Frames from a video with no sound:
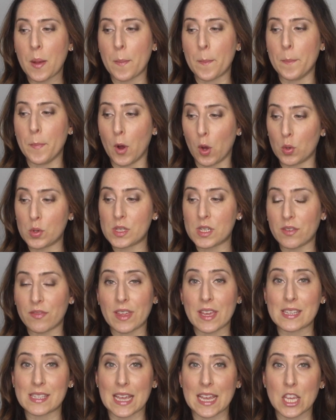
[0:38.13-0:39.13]
most of
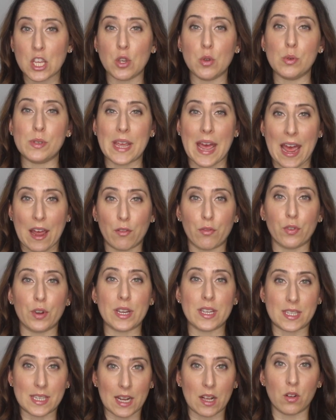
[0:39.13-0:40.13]
this I use
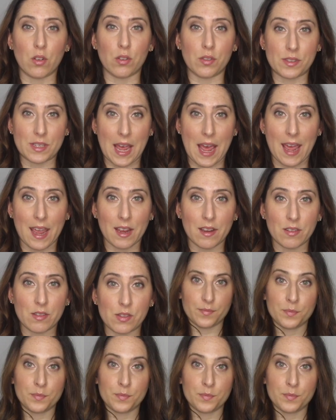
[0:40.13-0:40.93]
every single day.